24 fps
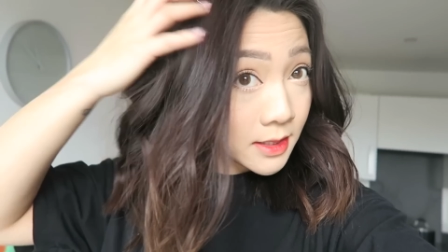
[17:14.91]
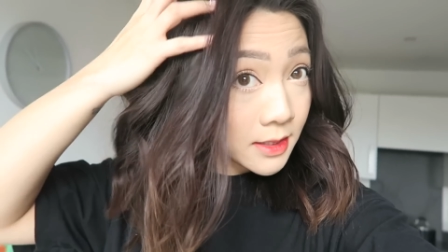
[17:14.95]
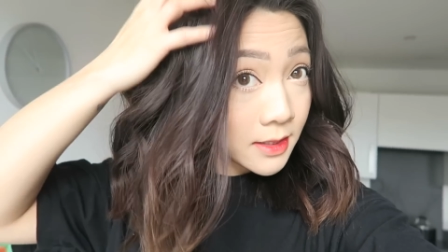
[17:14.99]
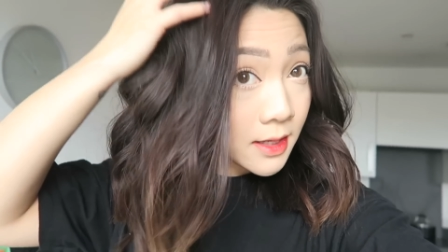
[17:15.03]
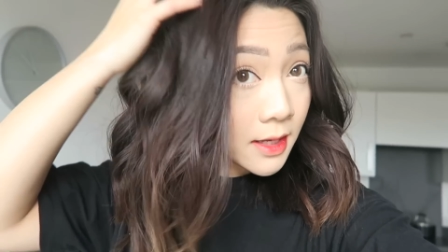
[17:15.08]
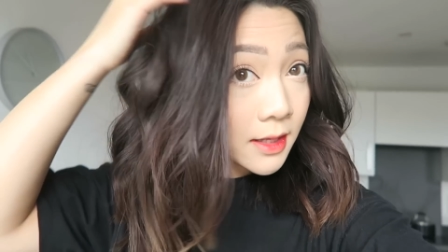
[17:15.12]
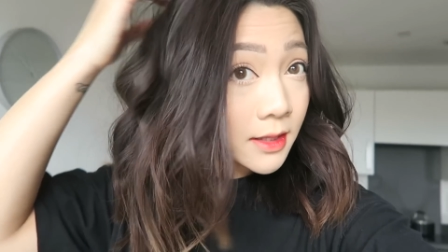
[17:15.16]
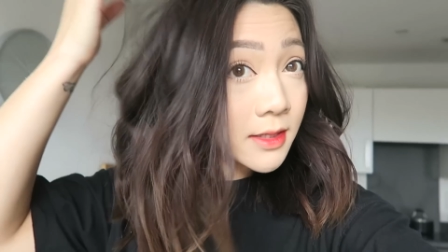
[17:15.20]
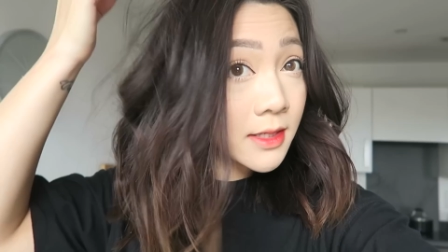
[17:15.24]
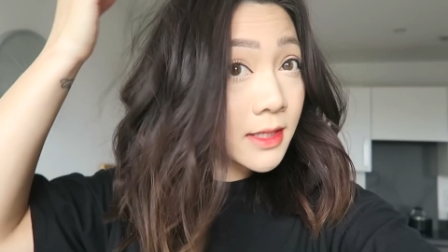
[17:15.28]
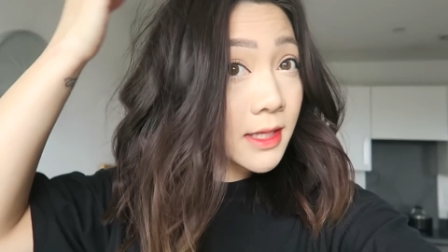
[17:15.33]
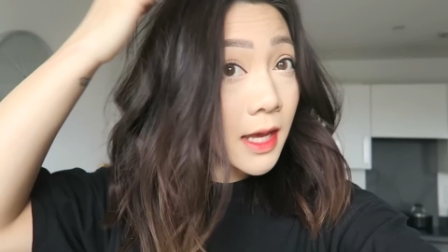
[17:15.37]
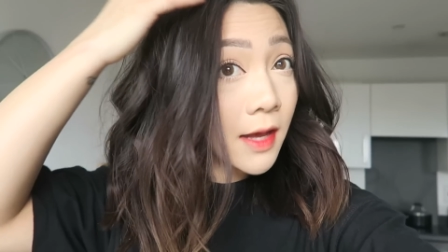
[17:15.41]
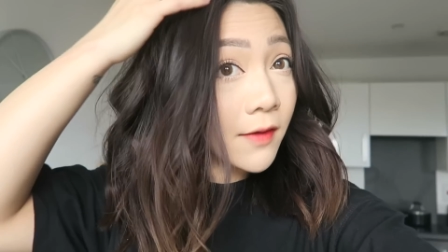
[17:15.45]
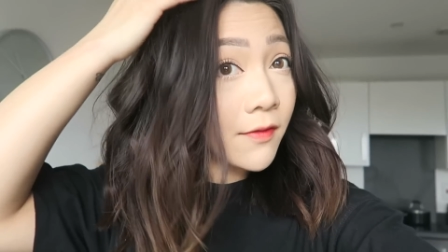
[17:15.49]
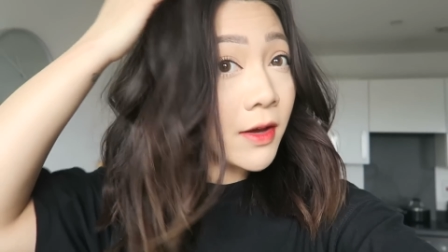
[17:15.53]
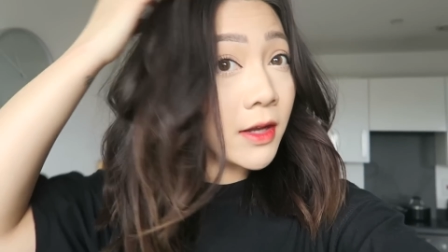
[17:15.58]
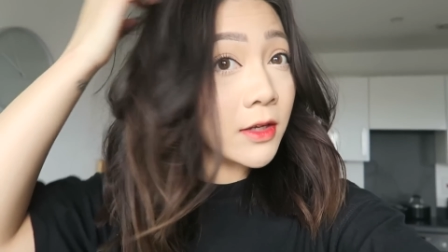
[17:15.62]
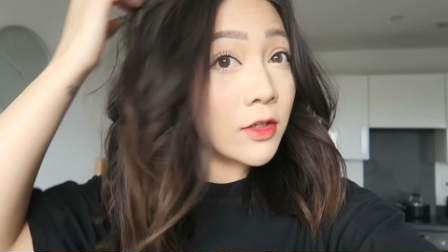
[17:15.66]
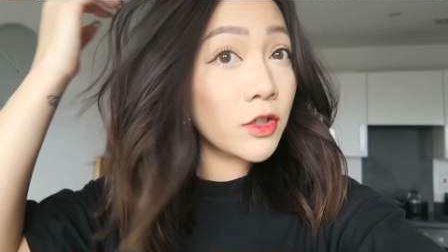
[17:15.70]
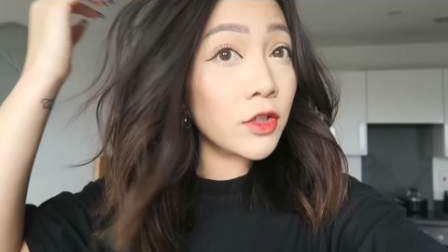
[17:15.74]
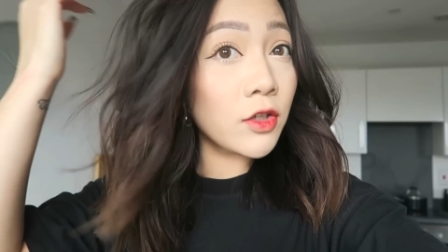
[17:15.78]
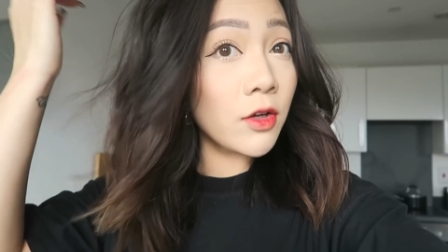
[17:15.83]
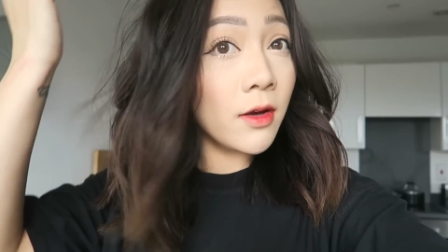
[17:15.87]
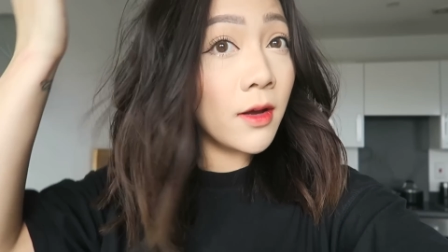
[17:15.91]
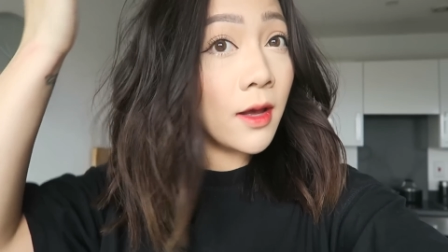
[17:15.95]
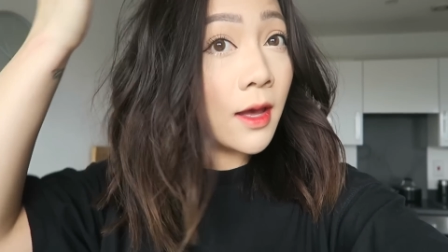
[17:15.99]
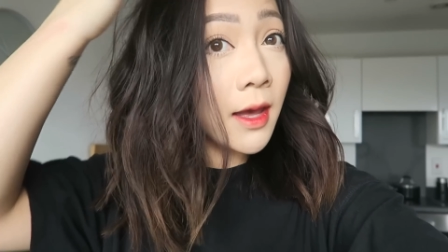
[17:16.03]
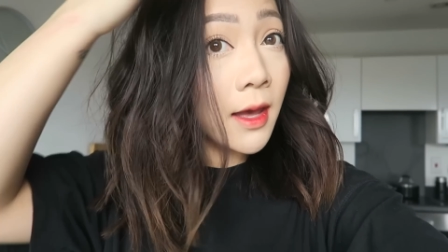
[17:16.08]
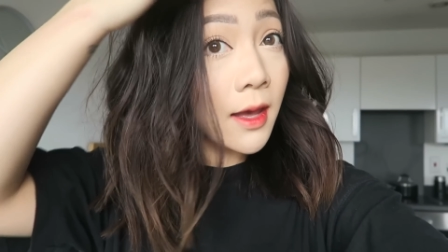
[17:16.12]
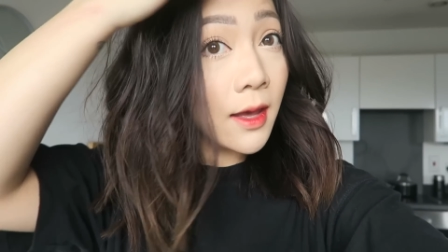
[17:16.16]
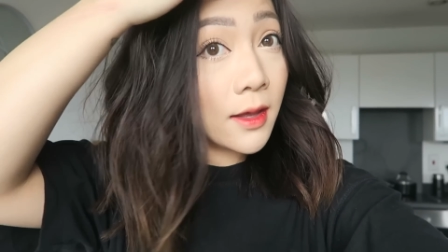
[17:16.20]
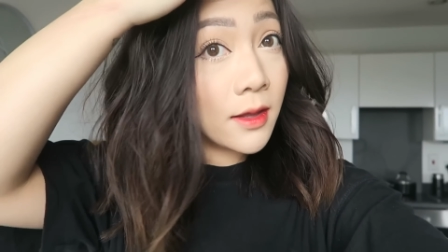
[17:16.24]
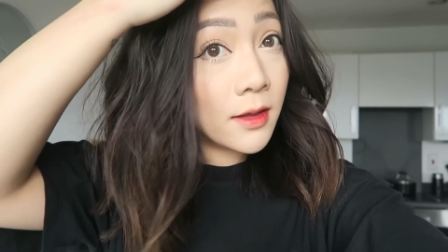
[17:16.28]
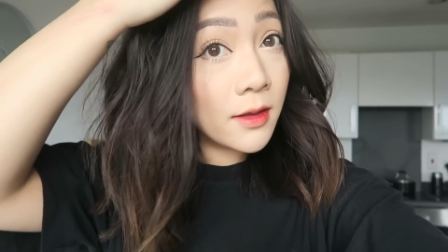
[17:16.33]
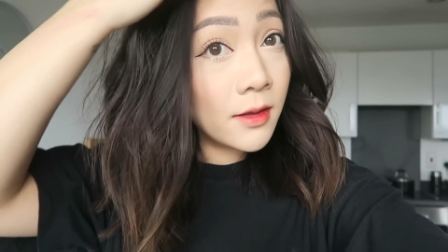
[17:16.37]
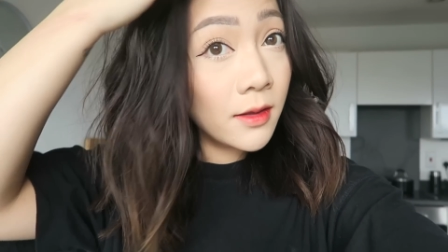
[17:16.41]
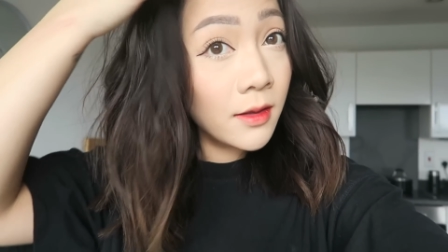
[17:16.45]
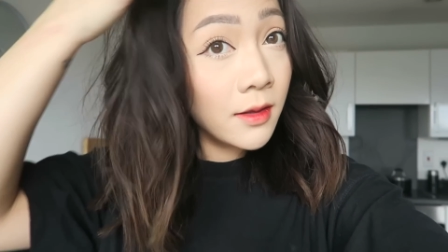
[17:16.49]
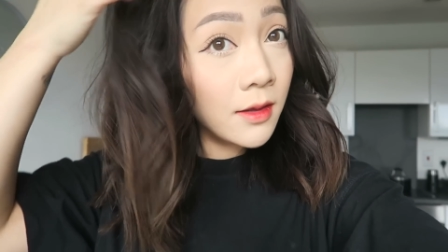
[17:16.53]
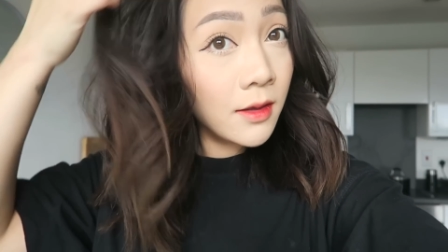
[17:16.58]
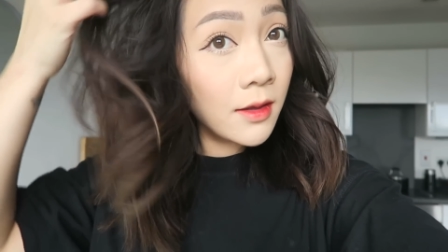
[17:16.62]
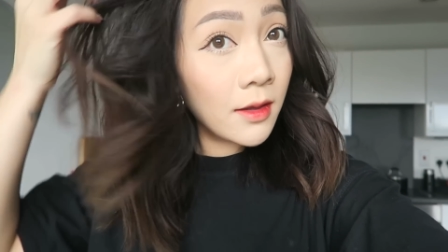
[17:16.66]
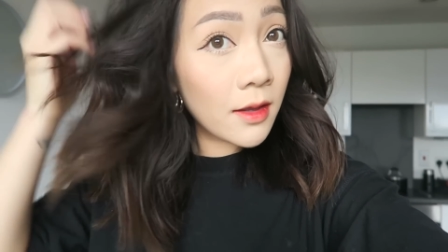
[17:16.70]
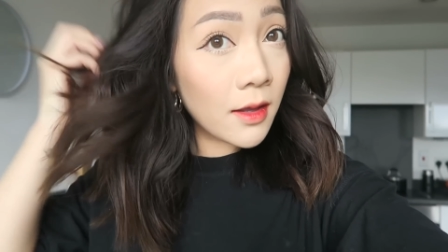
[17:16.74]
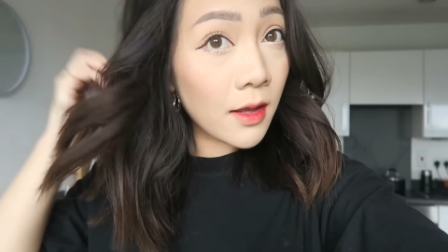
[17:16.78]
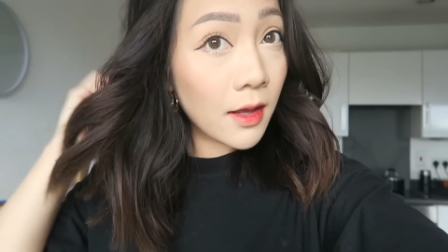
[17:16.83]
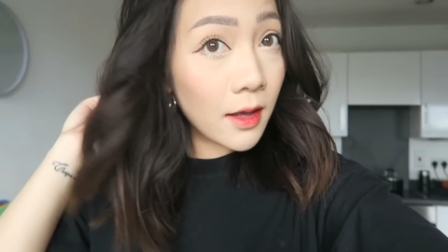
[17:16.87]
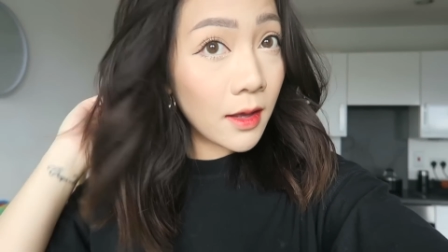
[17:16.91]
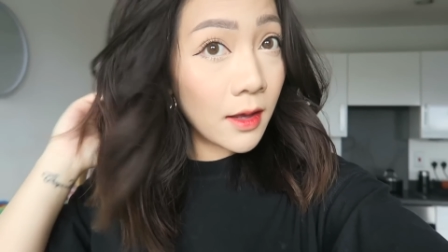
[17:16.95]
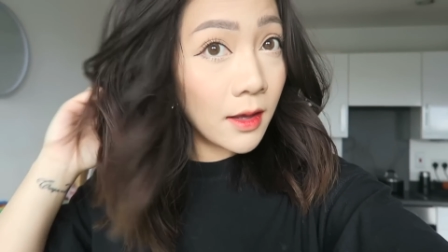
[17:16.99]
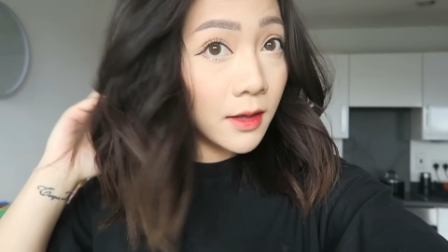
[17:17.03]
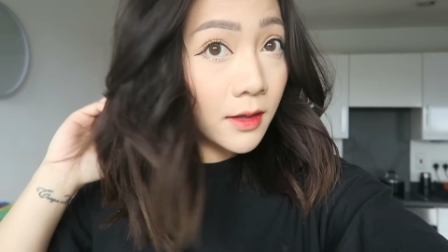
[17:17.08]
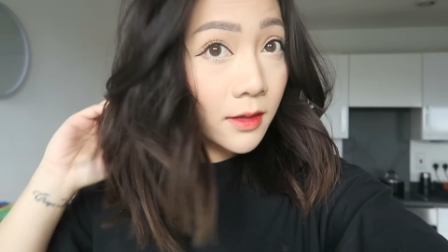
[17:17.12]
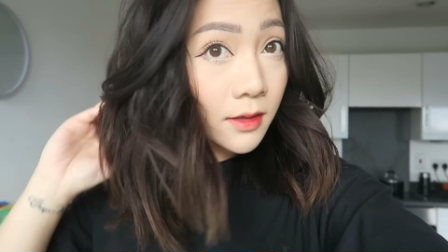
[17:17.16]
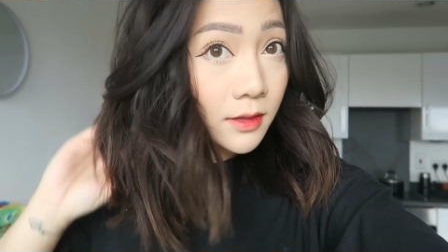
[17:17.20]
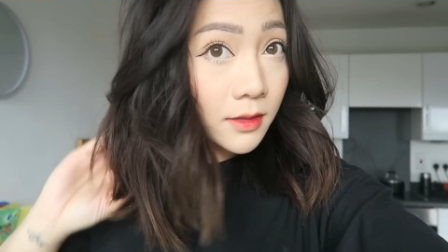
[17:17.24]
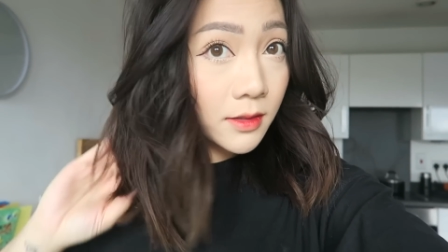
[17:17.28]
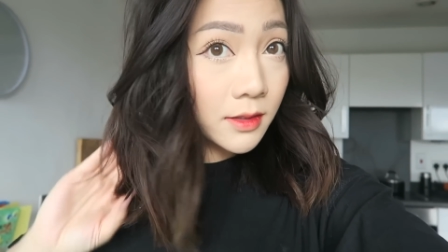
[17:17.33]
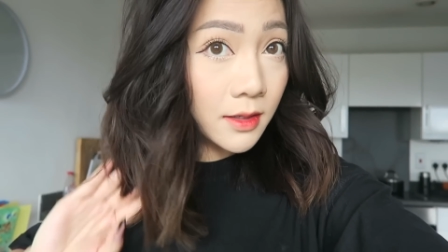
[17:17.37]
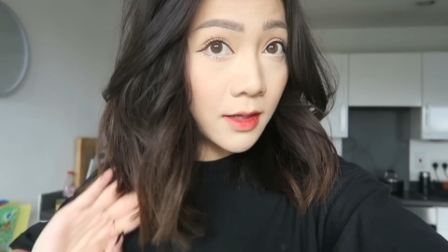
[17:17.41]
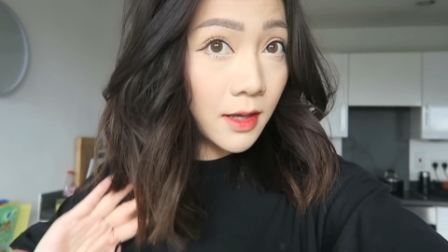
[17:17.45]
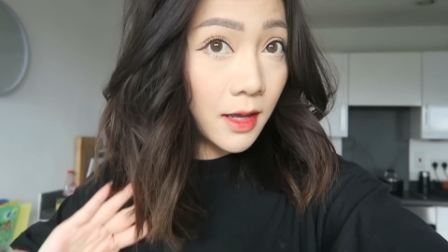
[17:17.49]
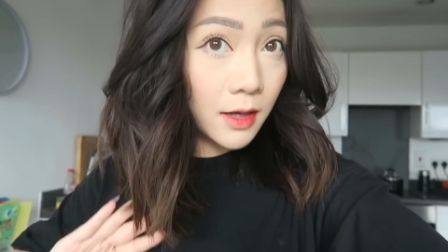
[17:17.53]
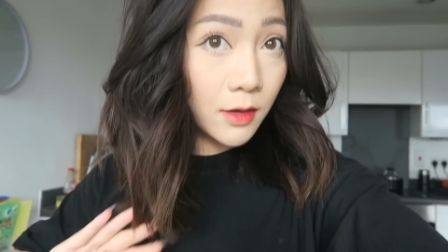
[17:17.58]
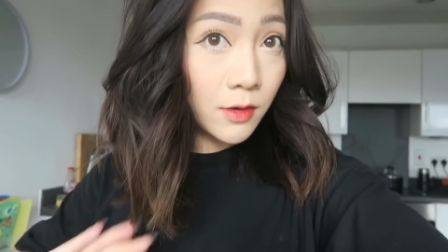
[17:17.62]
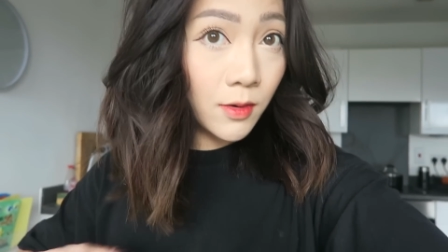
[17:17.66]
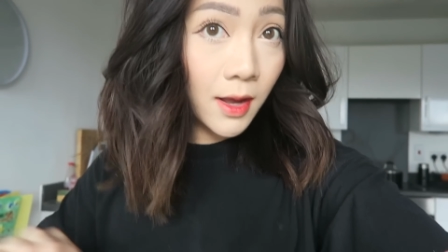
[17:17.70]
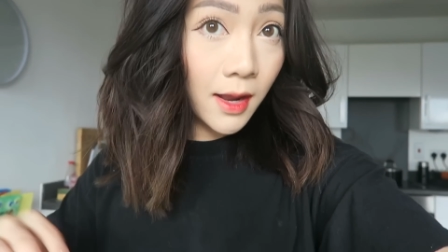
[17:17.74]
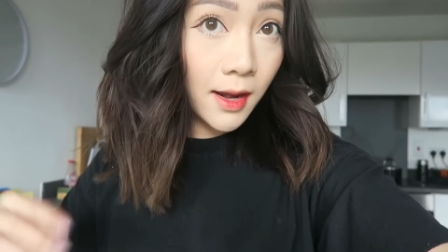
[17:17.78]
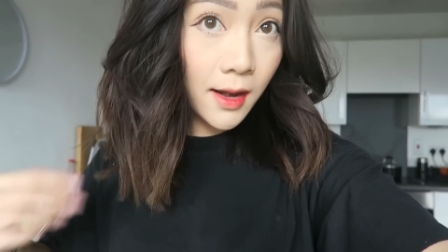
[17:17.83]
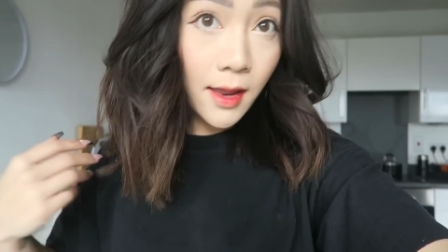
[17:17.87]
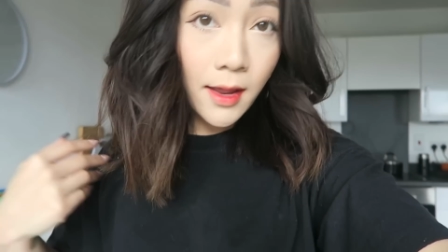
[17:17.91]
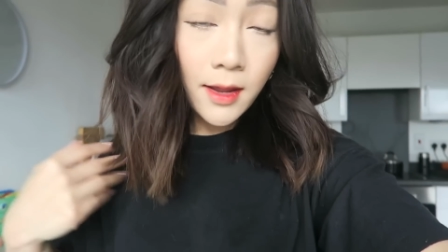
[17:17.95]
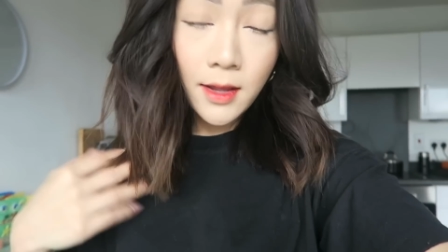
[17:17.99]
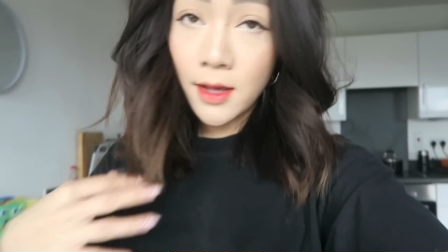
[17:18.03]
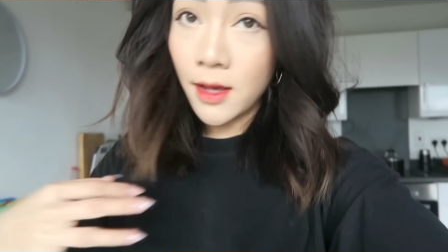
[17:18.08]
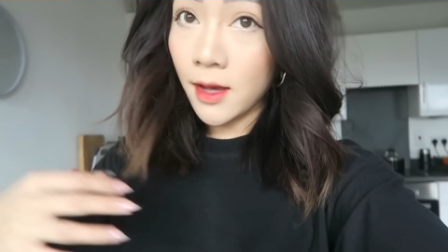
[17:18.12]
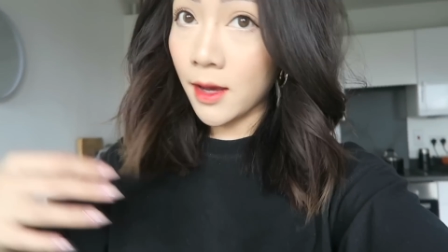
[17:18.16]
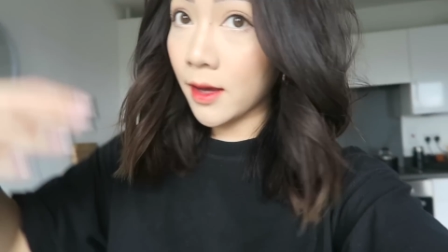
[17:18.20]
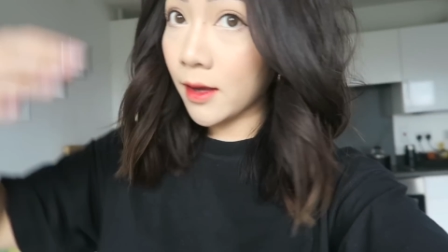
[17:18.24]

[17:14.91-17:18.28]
since I've had short hair and I quite like